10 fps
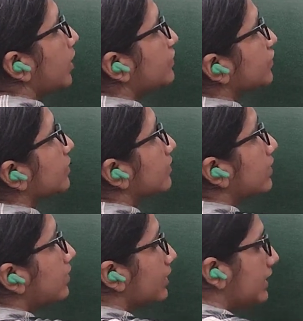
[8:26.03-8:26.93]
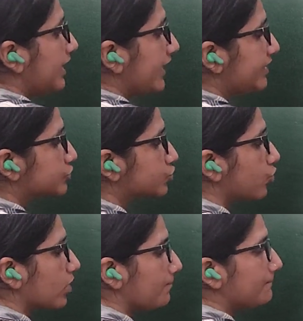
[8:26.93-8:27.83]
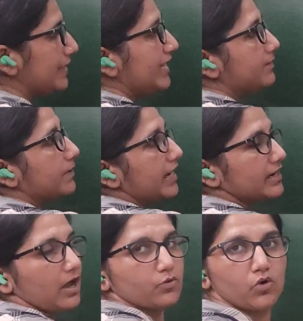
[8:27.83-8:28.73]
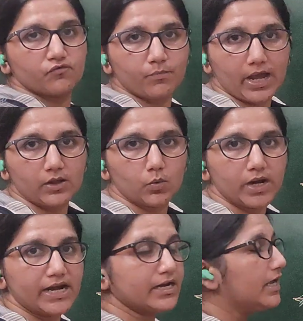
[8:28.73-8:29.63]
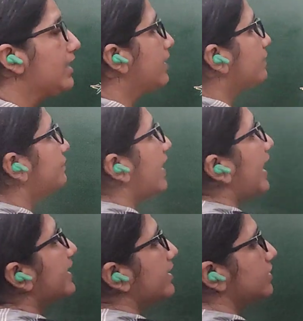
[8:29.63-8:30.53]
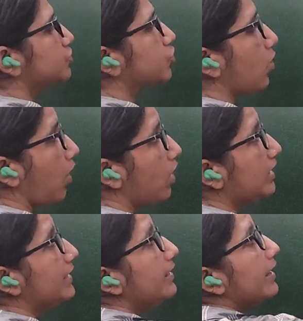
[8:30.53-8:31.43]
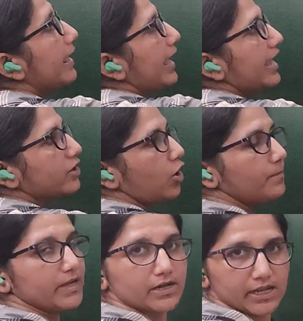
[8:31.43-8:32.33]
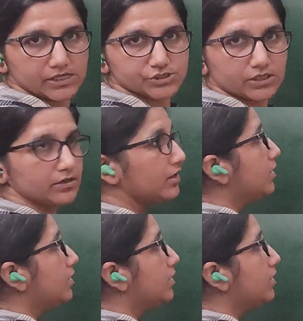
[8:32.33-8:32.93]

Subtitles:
which leads to complete breakdown of pyruvate, that is called aerobic reaction.